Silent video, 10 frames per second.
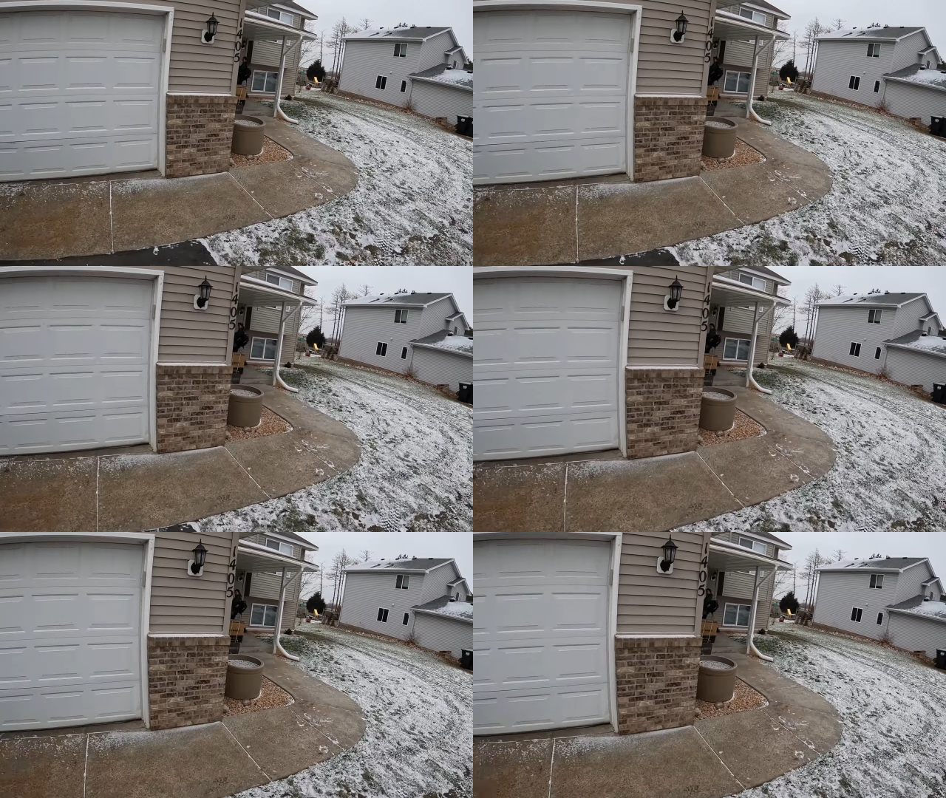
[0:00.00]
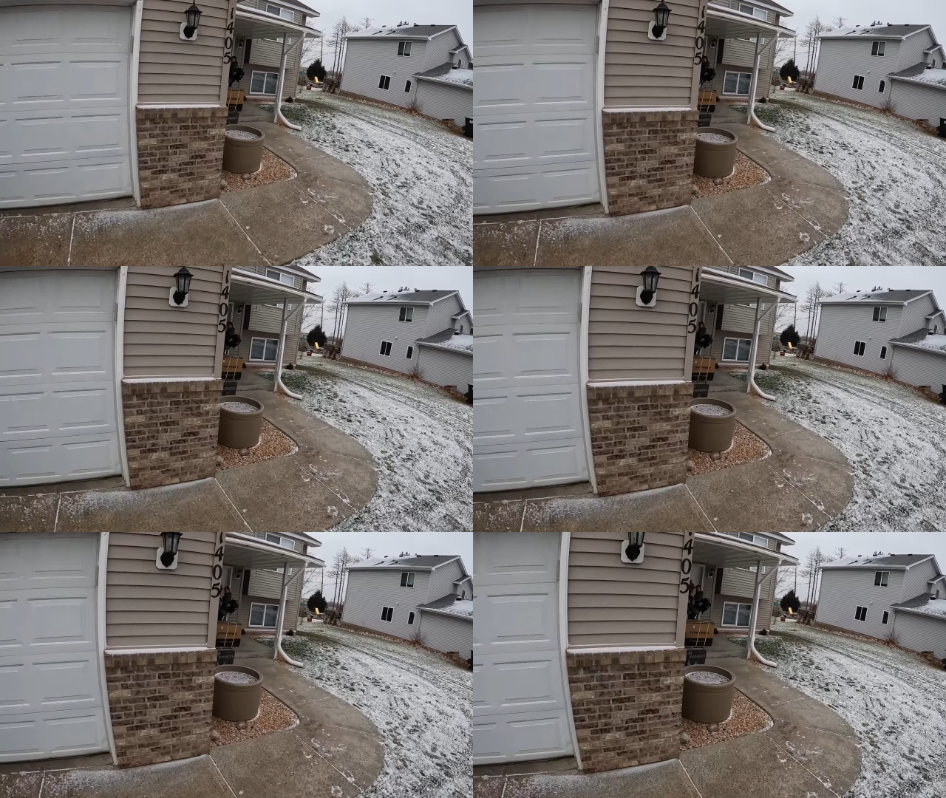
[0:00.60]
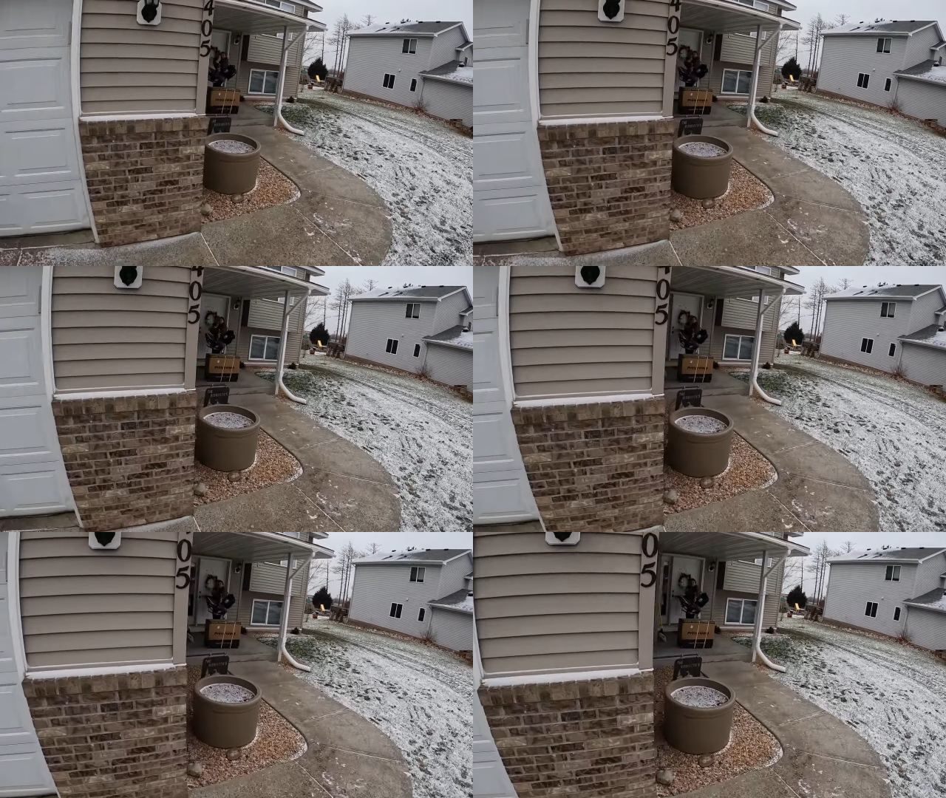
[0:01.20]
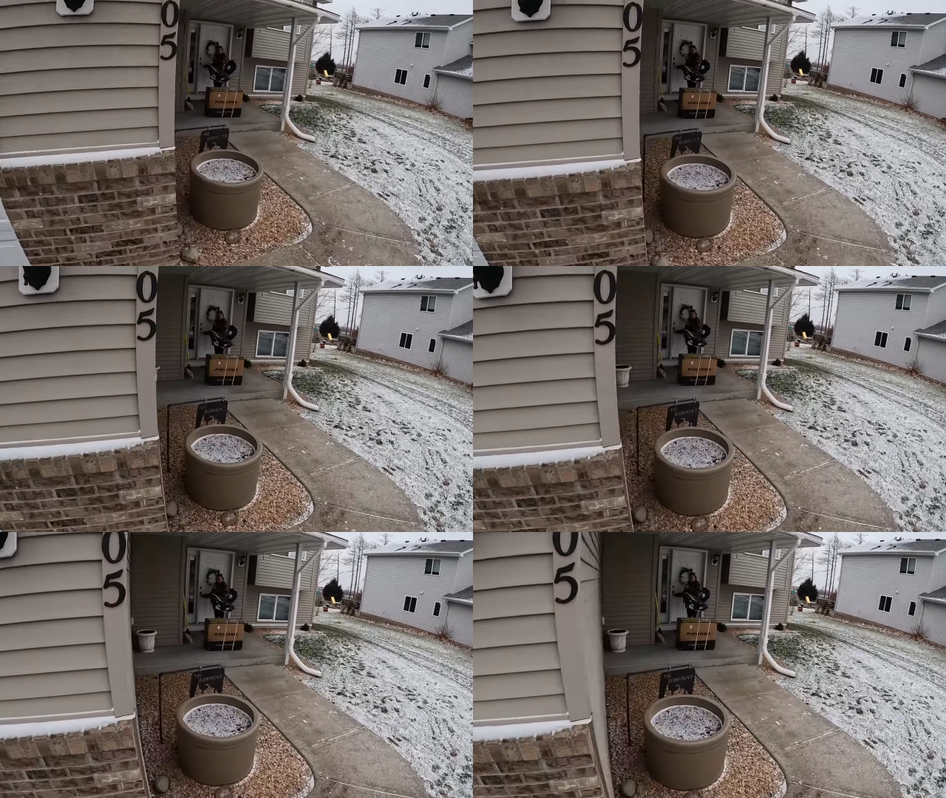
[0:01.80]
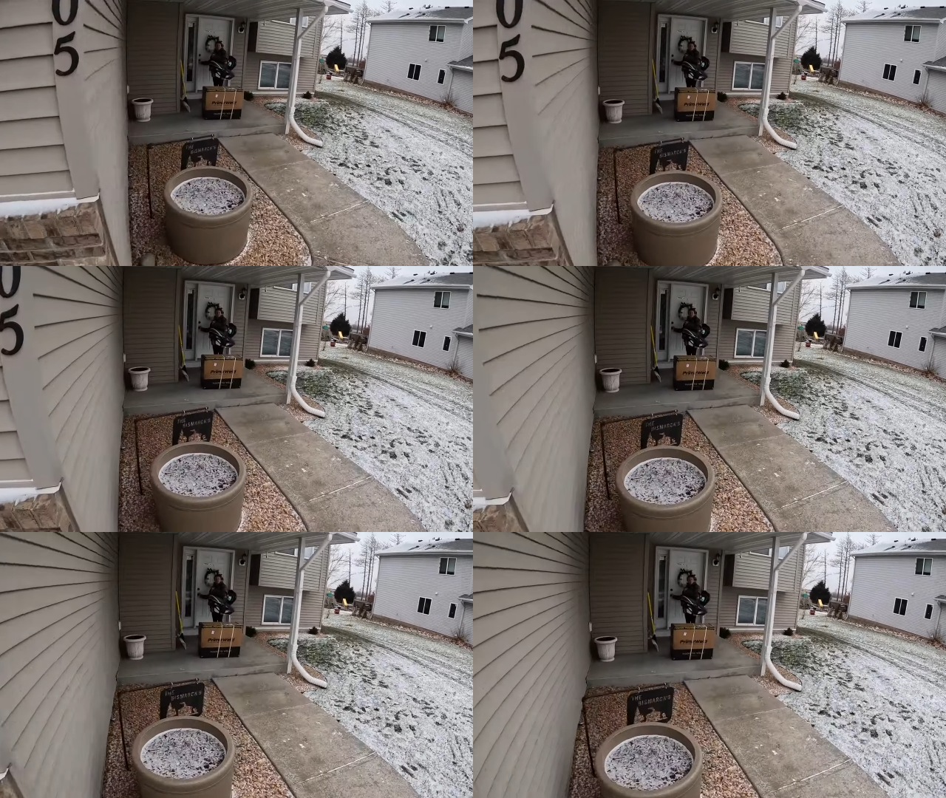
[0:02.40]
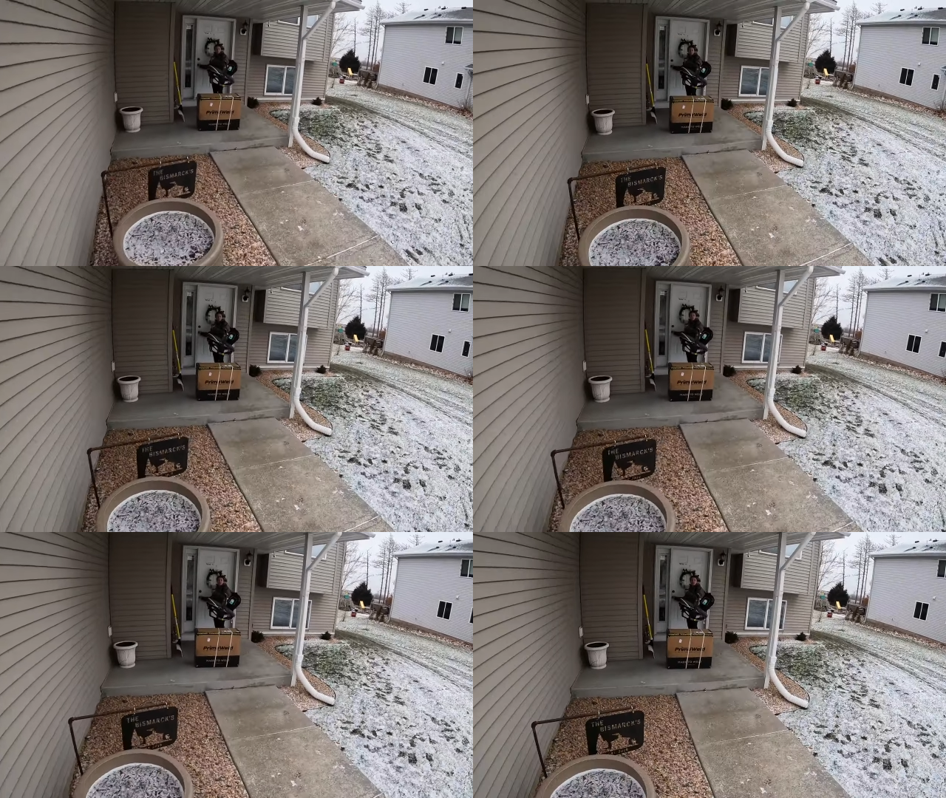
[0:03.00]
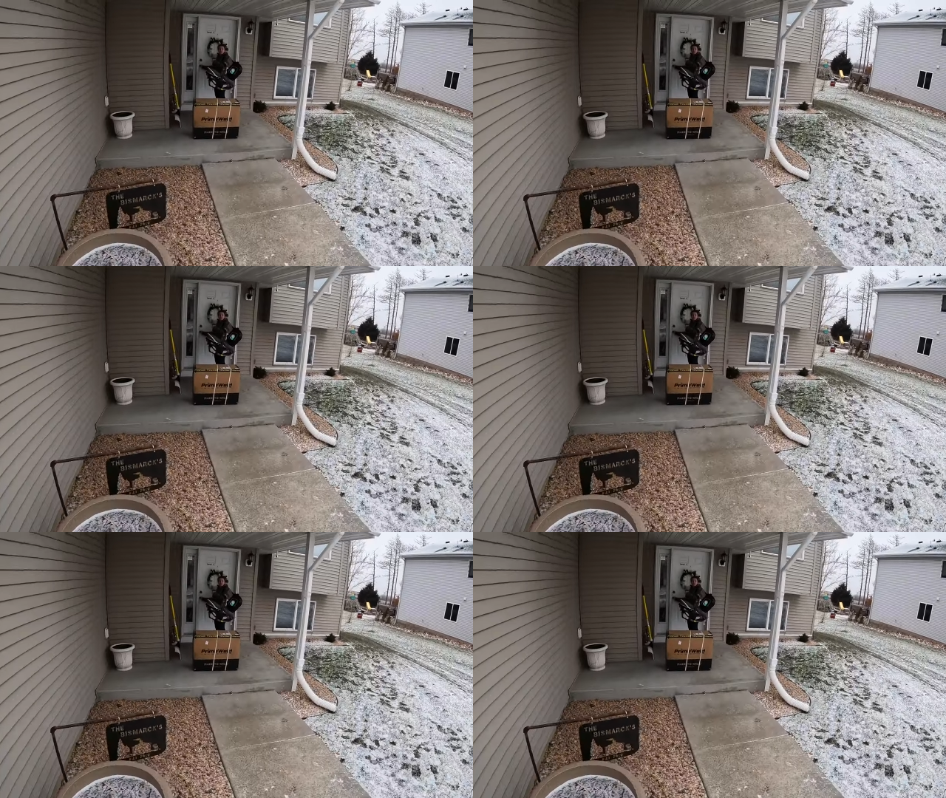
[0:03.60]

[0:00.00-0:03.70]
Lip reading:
[unreadable: no face in view]